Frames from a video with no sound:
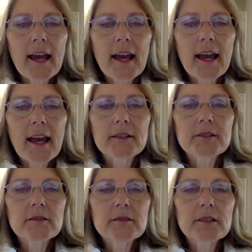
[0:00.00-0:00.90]

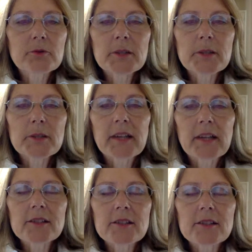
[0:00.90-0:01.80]
and treatment
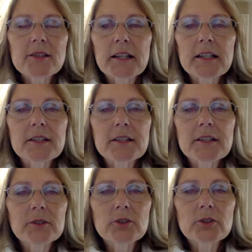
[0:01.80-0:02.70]
plants are finding it
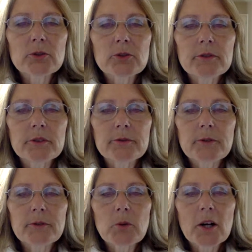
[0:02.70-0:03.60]
difficult to remove it
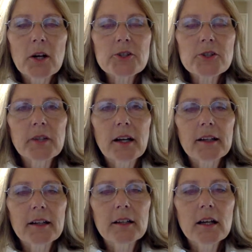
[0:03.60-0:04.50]
from the water supply.